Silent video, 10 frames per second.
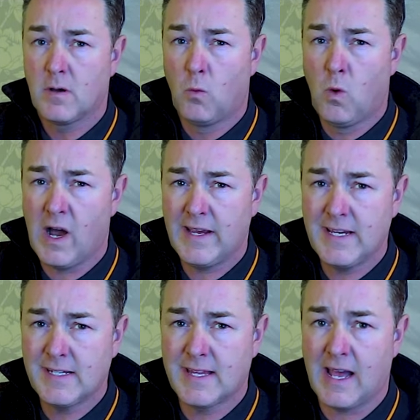Why
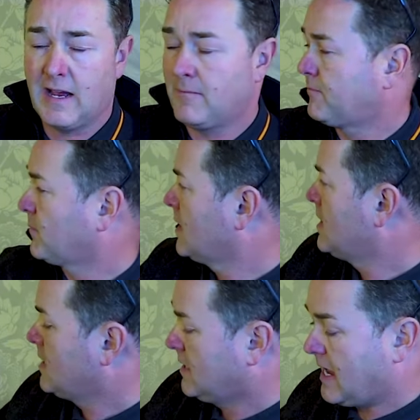is that?
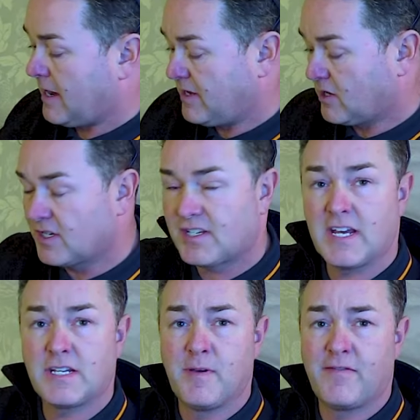Now you're going to
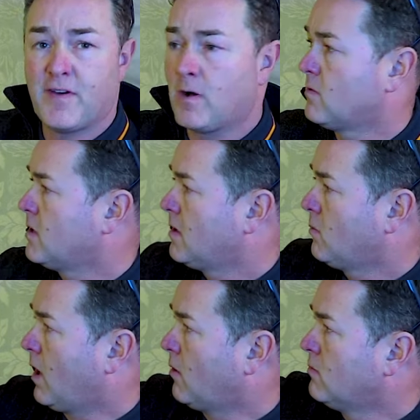say to me, Phil,
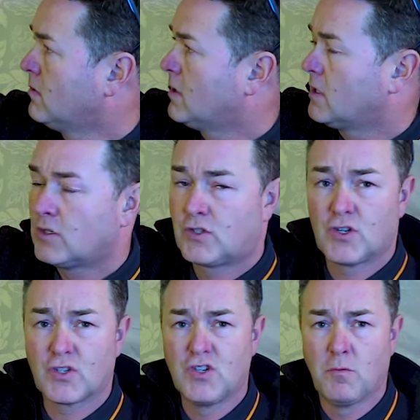well,
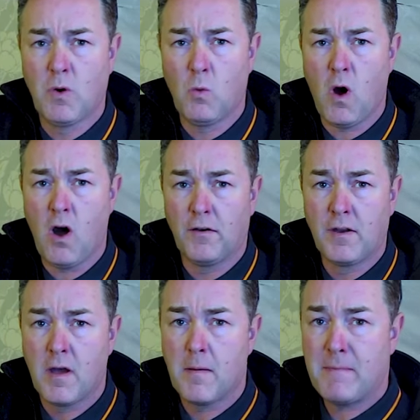does number
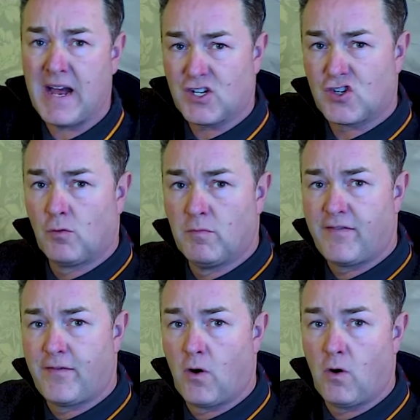one match number
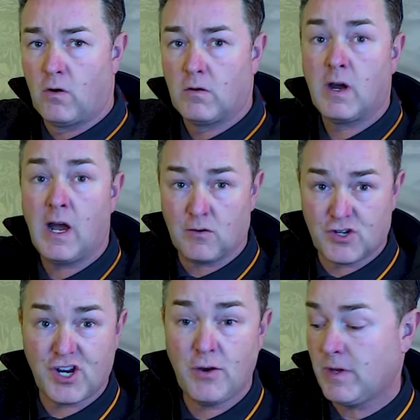four? I'll
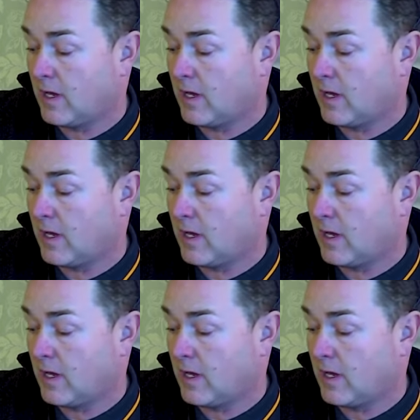show